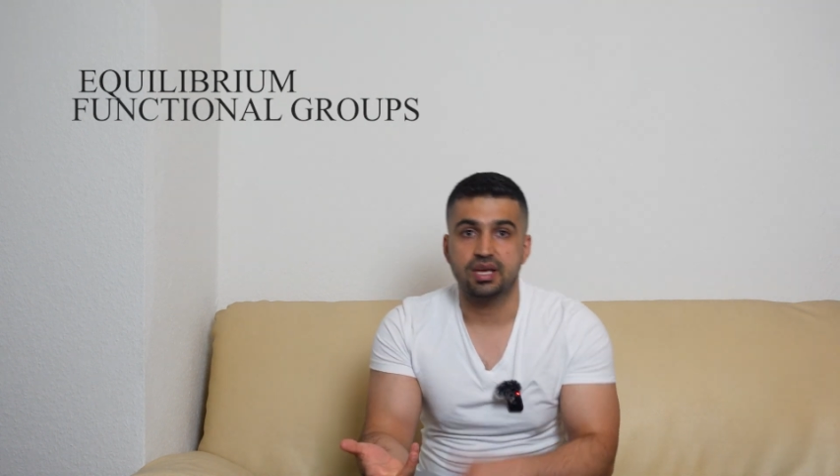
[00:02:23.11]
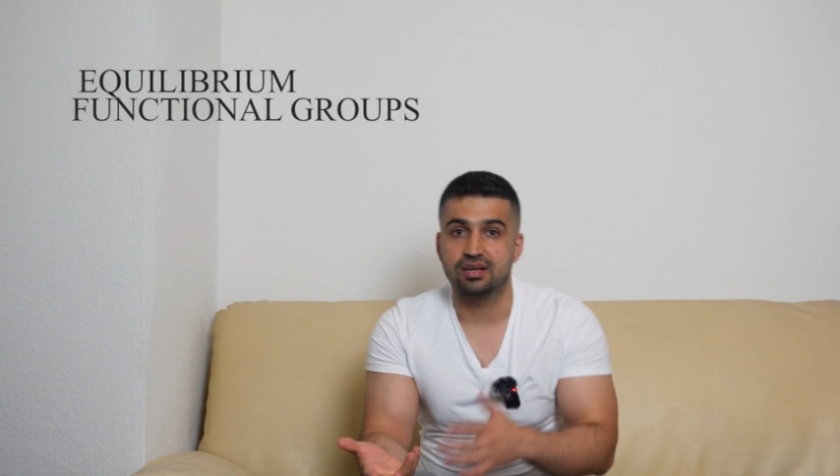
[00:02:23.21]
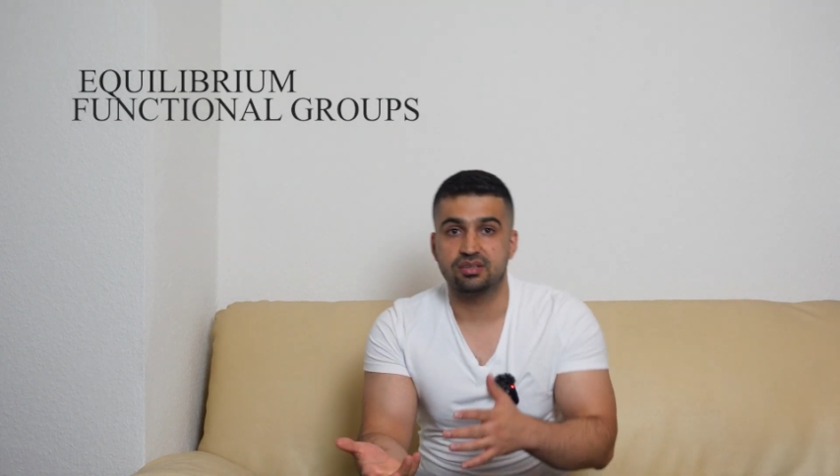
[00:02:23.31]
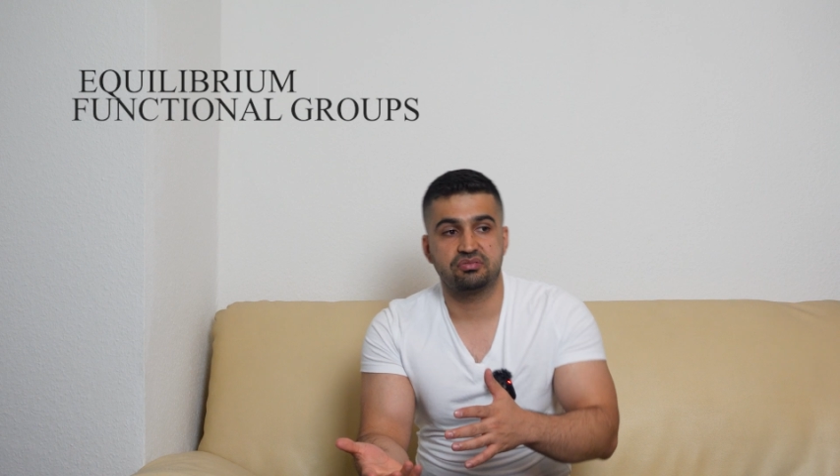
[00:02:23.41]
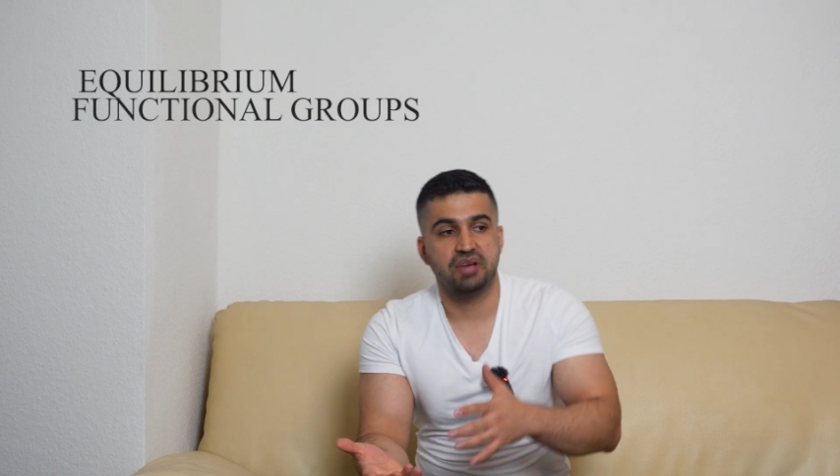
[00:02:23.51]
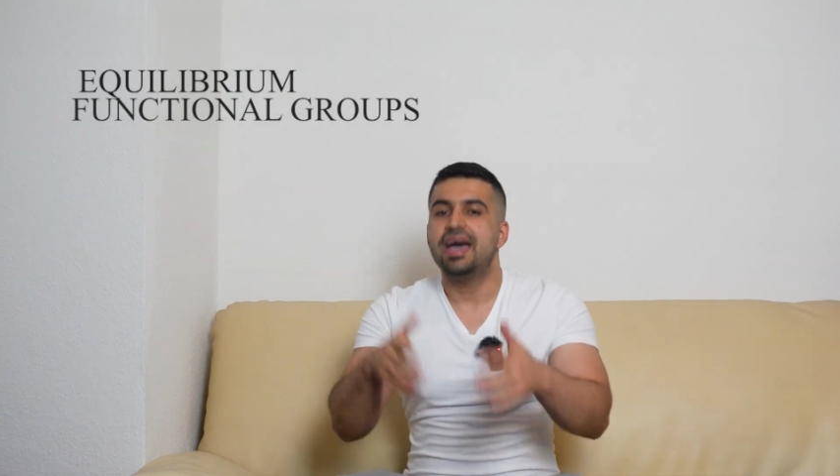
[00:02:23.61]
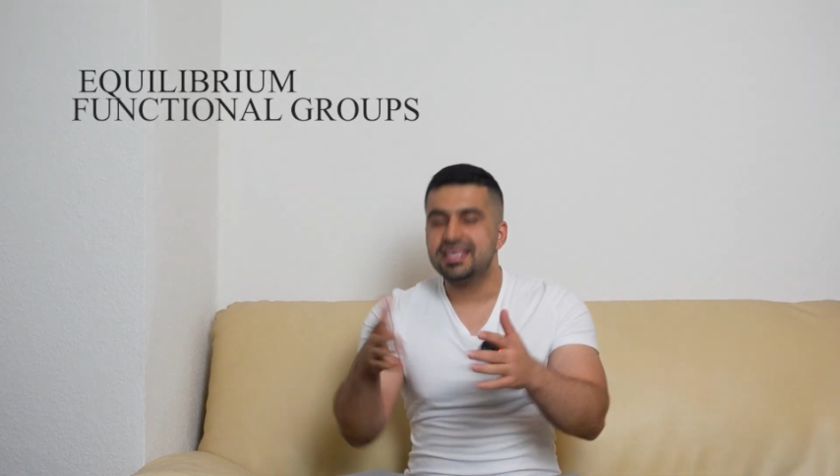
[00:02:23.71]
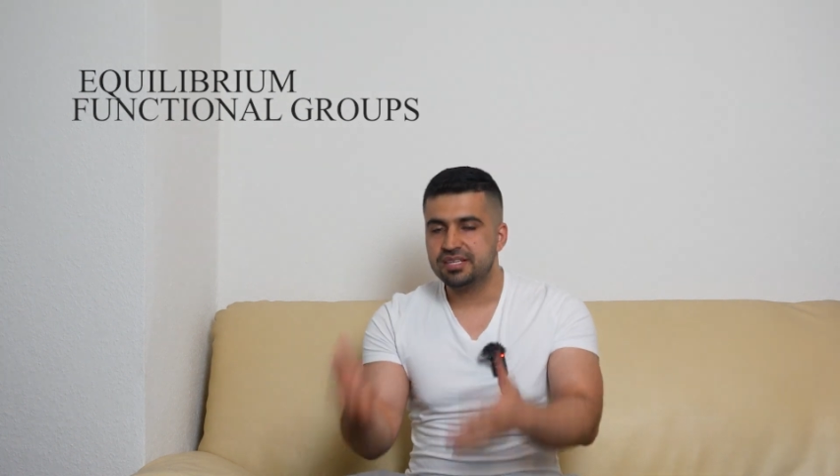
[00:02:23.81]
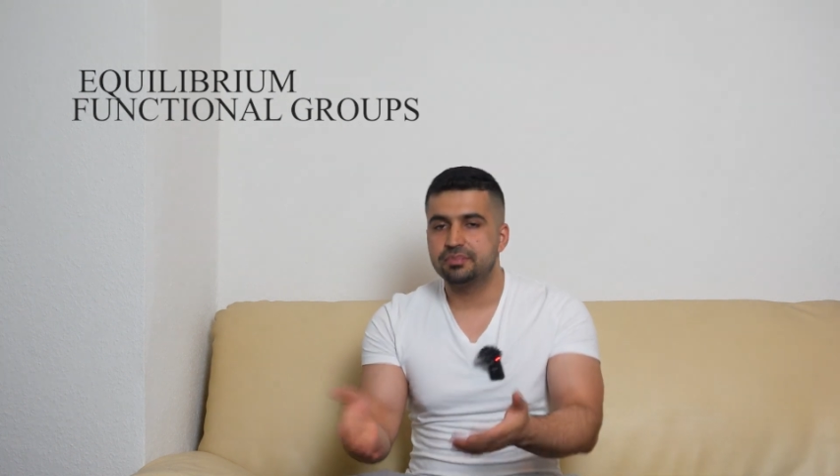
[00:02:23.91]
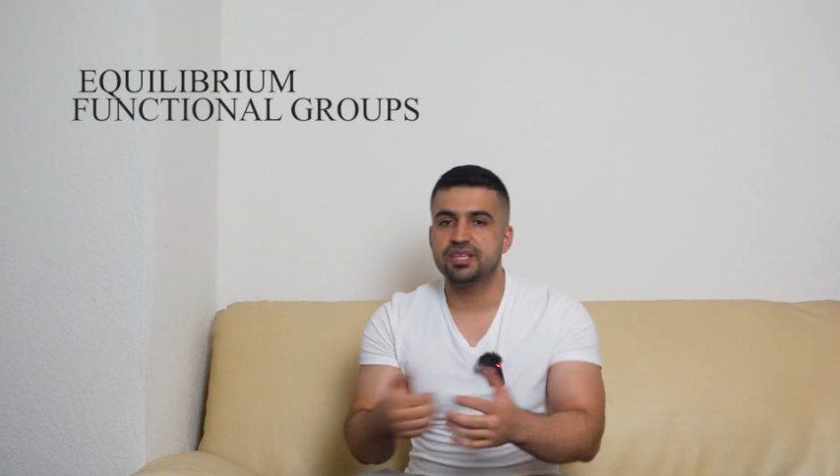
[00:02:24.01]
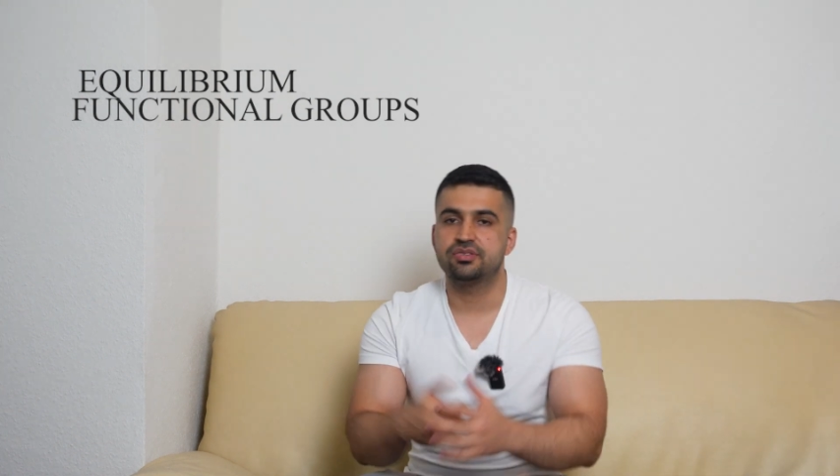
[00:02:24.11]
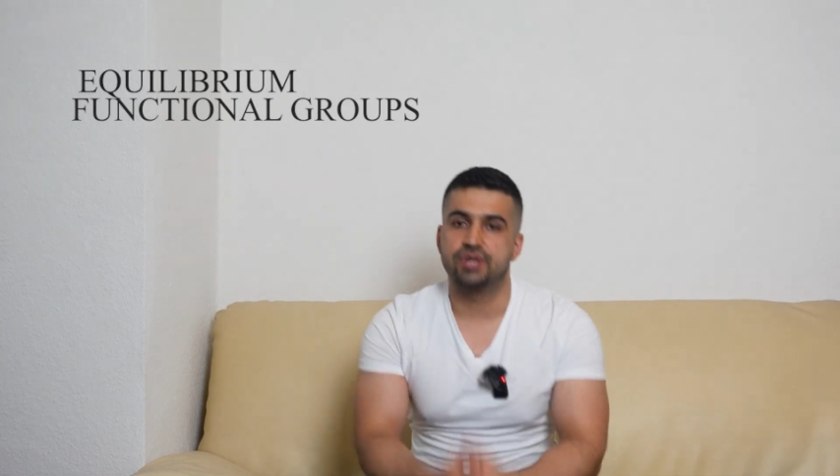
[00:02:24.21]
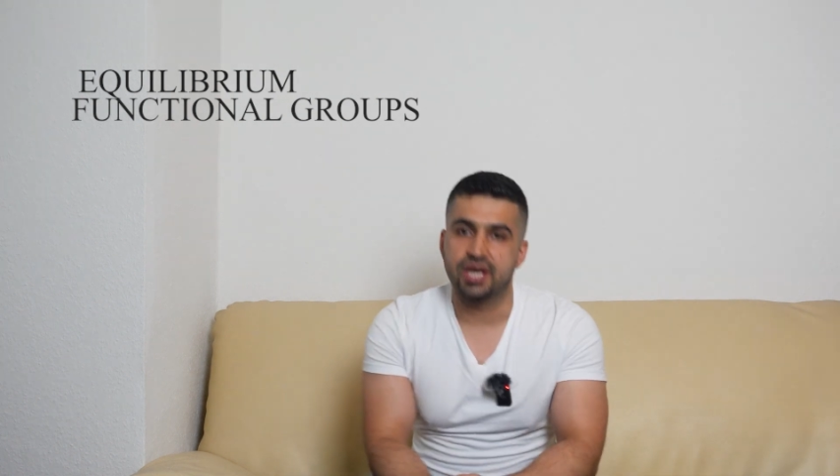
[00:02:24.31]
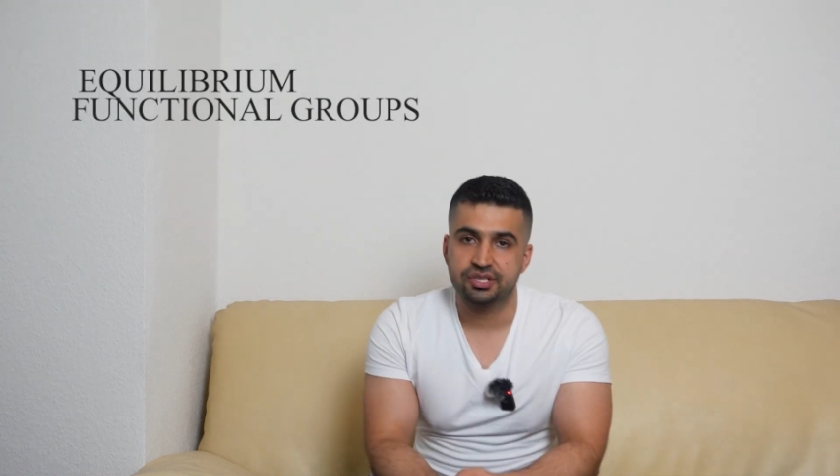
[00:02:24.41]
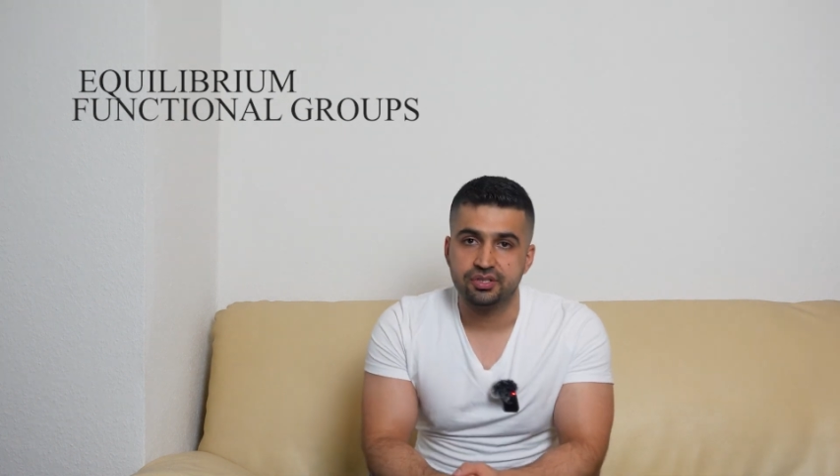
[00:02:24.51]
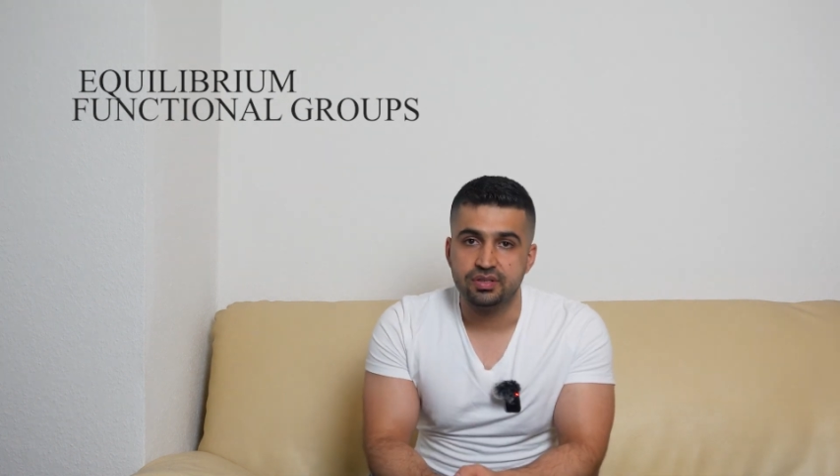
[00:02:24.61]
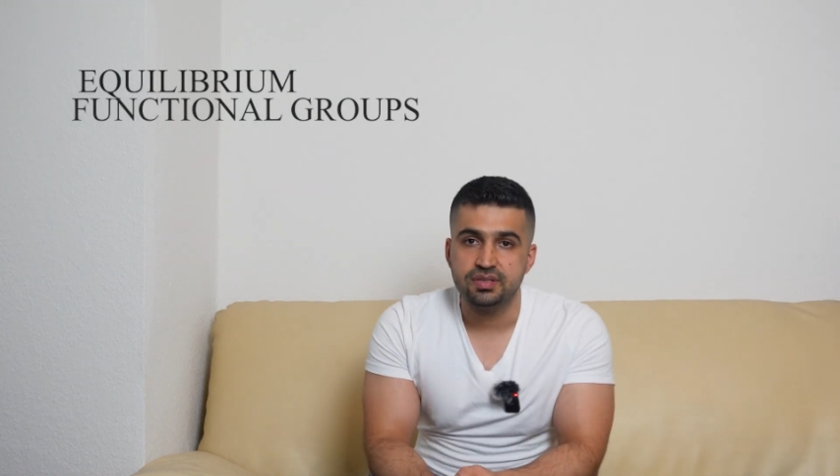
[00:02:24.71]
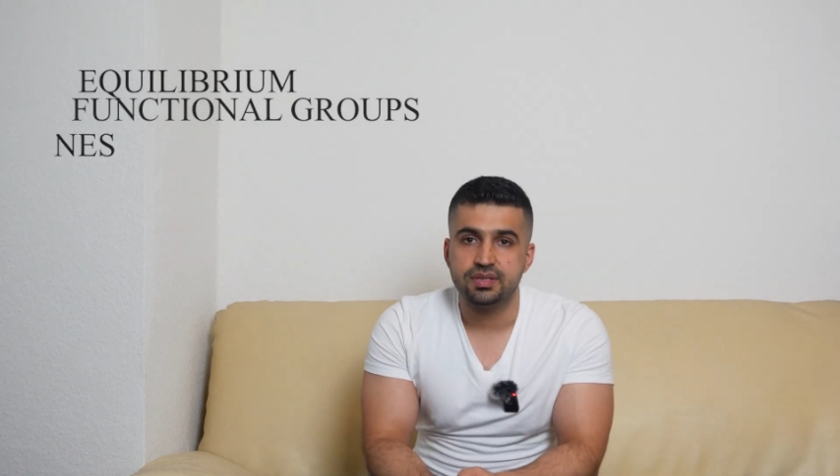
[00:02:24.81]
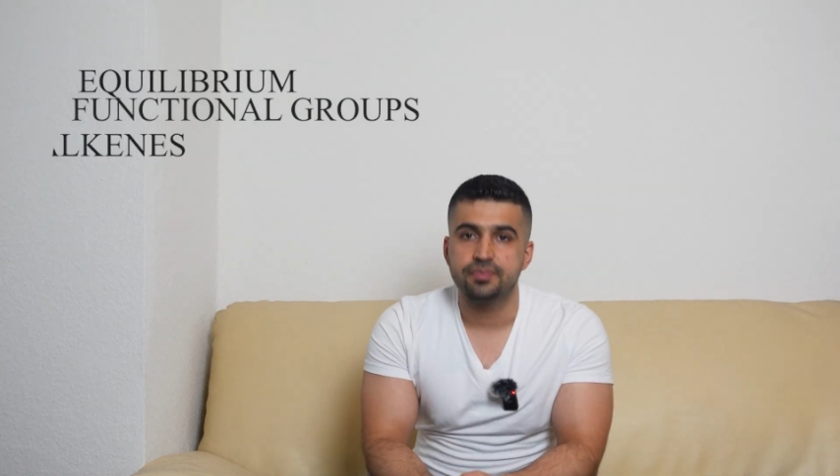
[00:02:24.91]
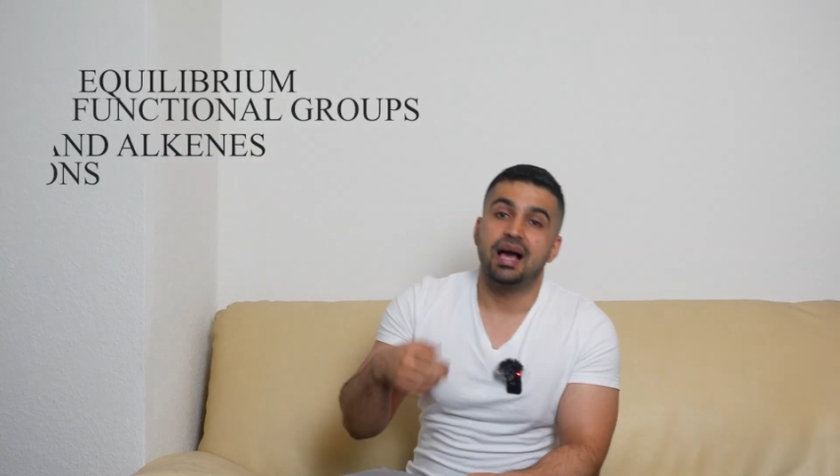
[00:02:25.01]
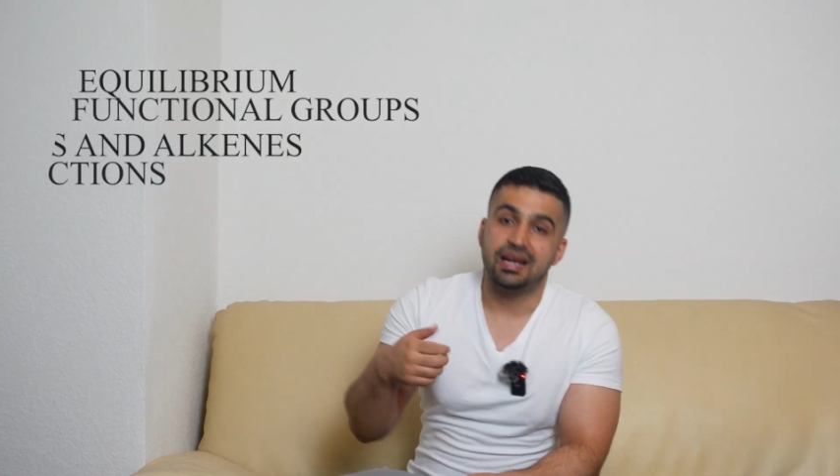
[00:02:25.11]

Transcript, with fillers: and acid-base reactions,